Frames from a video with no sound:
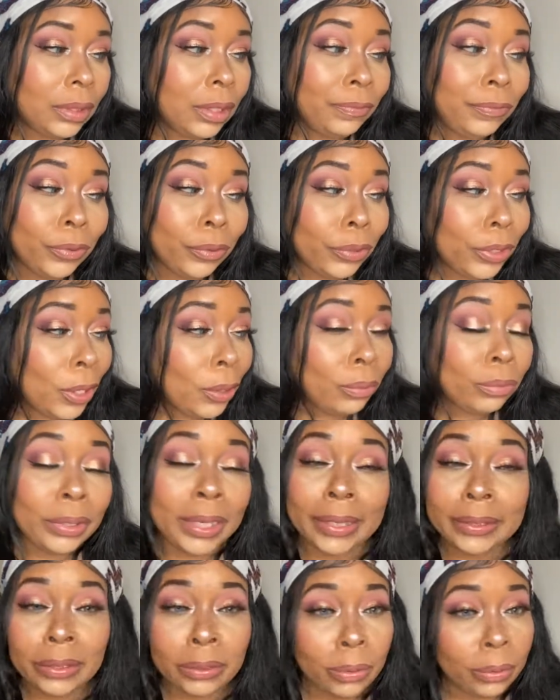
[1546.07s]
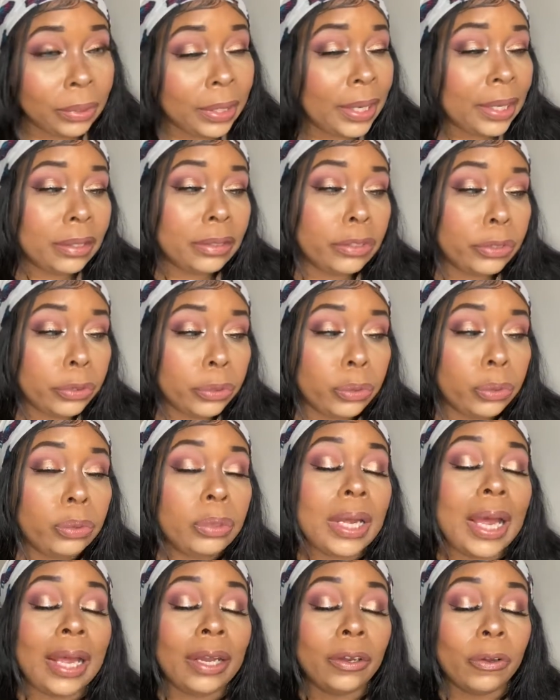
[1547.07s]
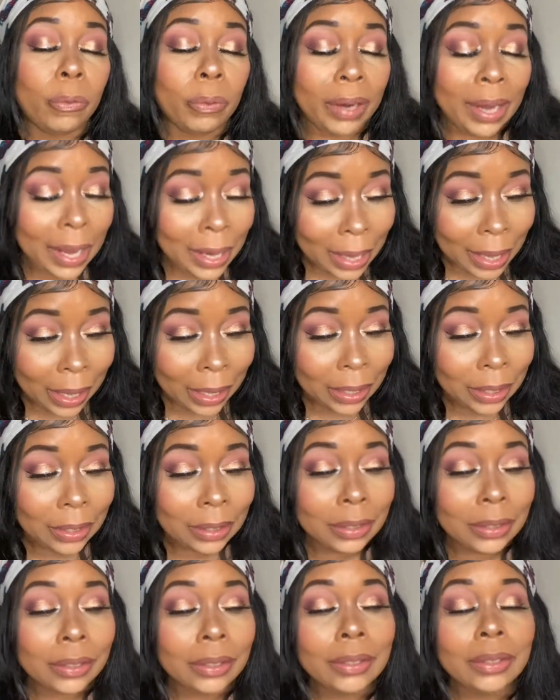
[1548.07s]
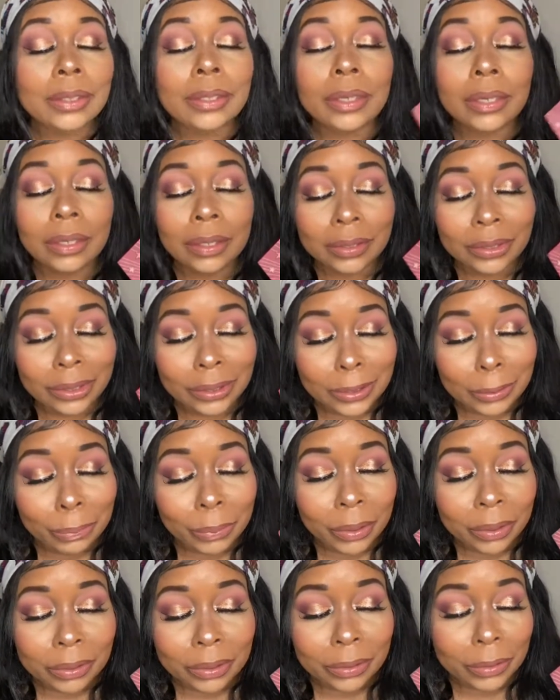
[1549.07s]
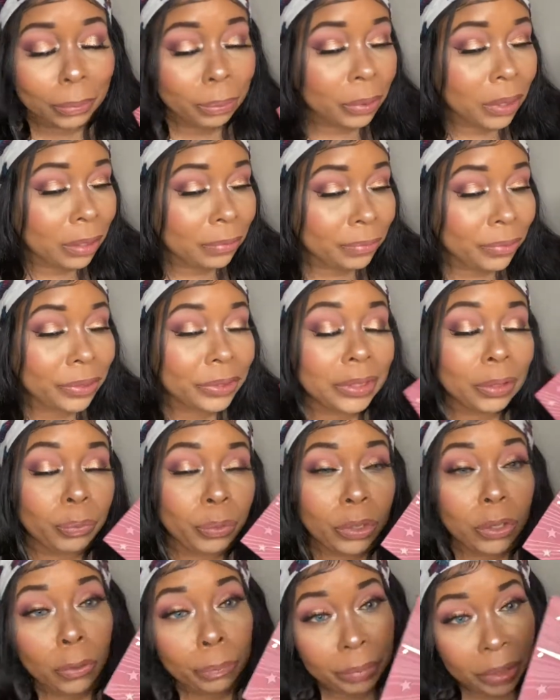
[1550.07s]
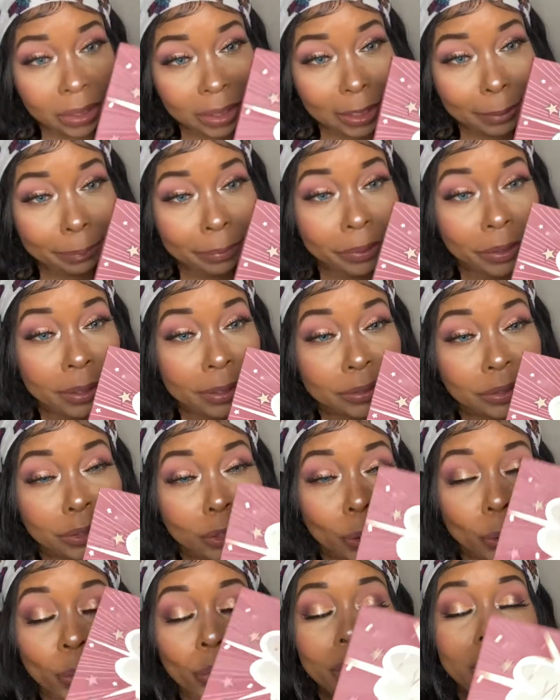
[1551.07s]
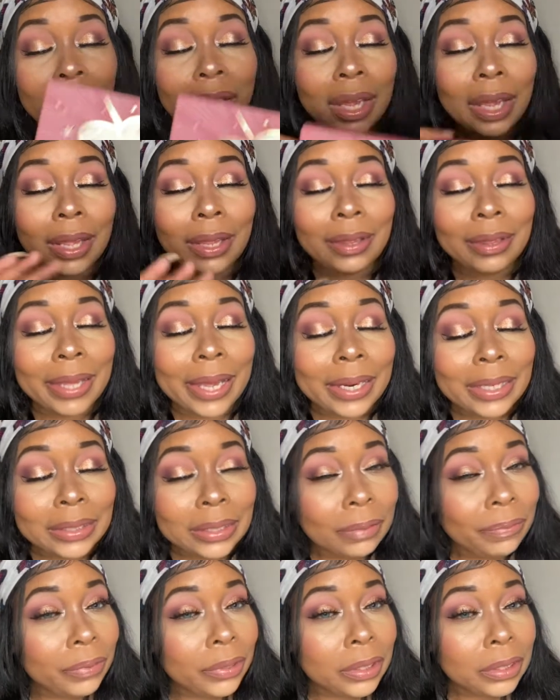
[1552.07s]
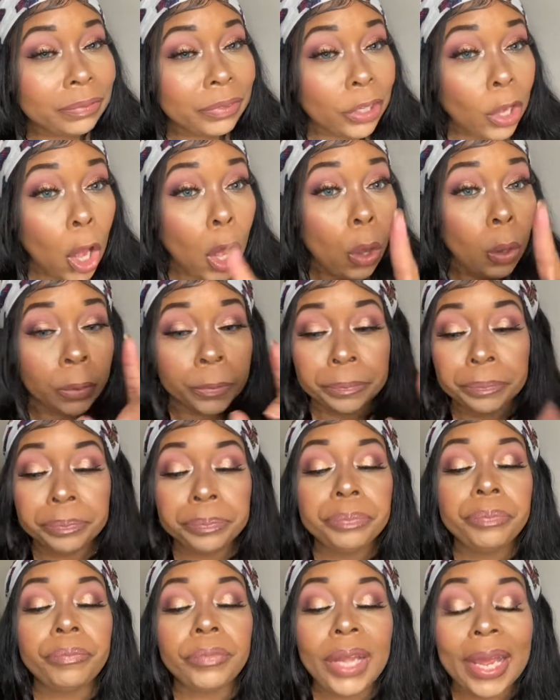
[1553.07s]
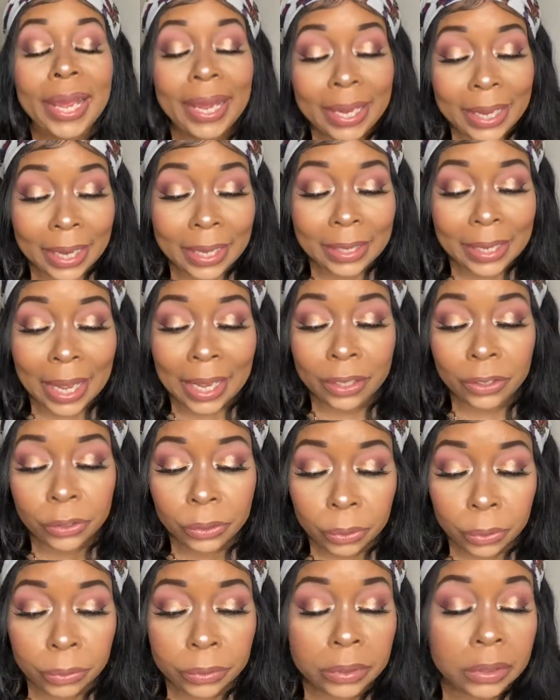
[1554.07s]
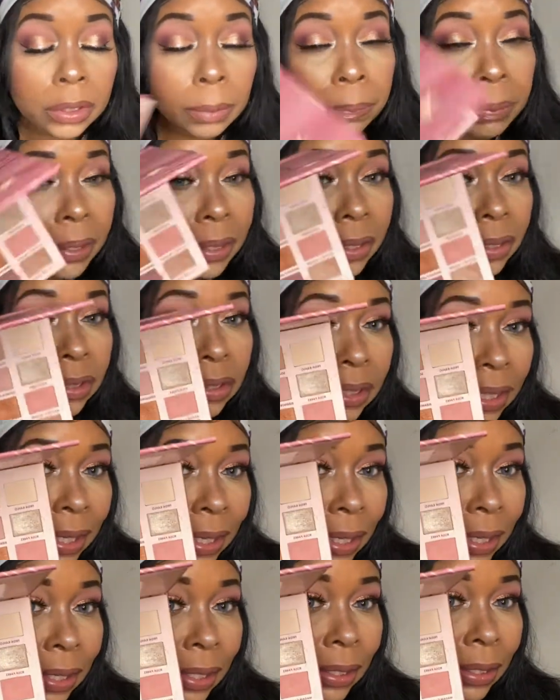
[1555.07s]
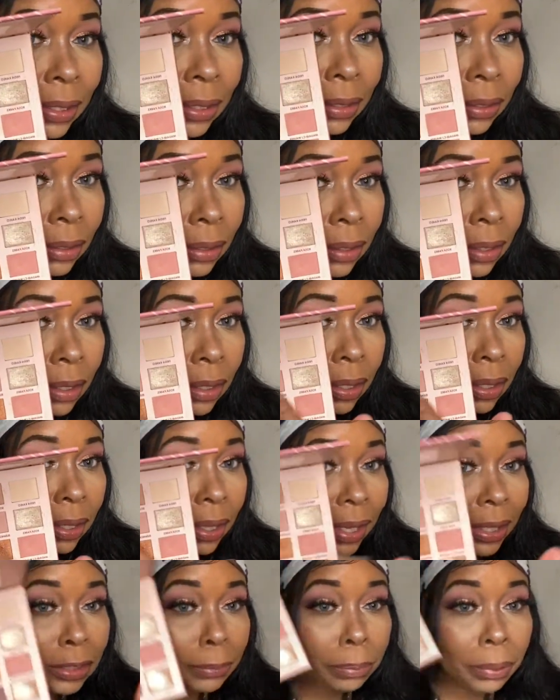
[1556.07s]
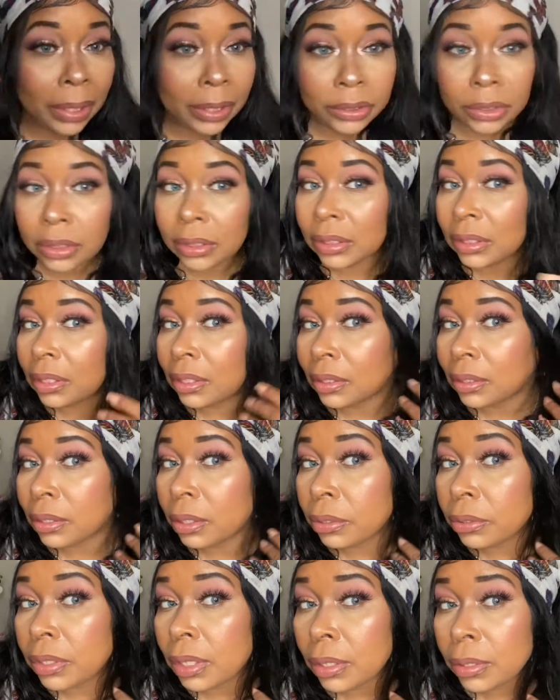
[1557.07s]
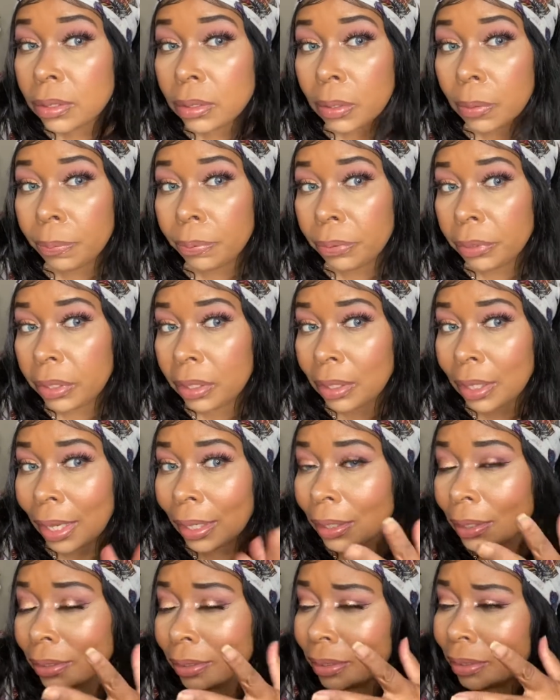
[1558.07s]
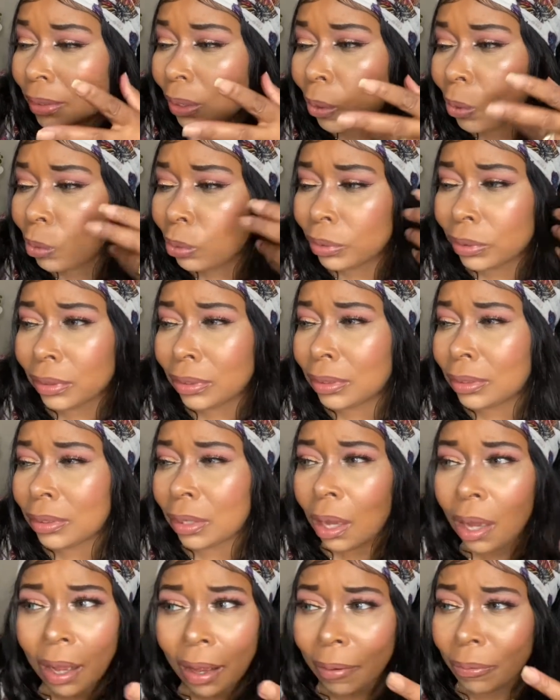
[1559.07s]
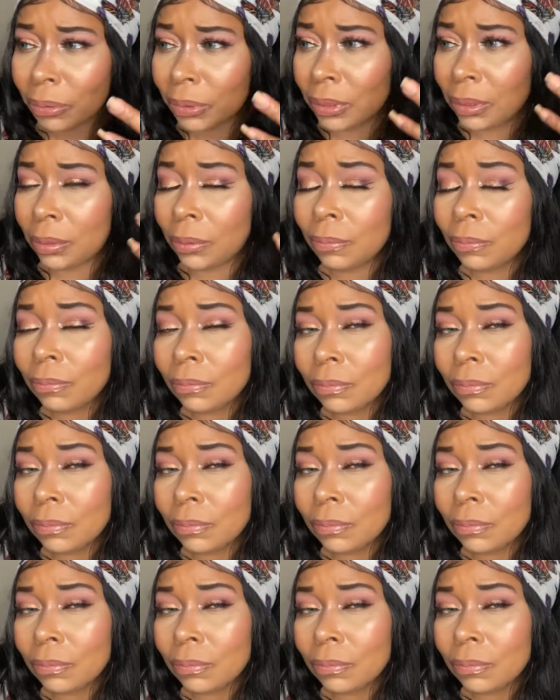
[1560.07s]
If you don't, that's okay too. I know what I like, and it's just a personal preference, and we're going to be keeping her. So that is it for this video. Oh, and I used the pink shade as blushes, and it turned out so pretty. Like, it's so soft.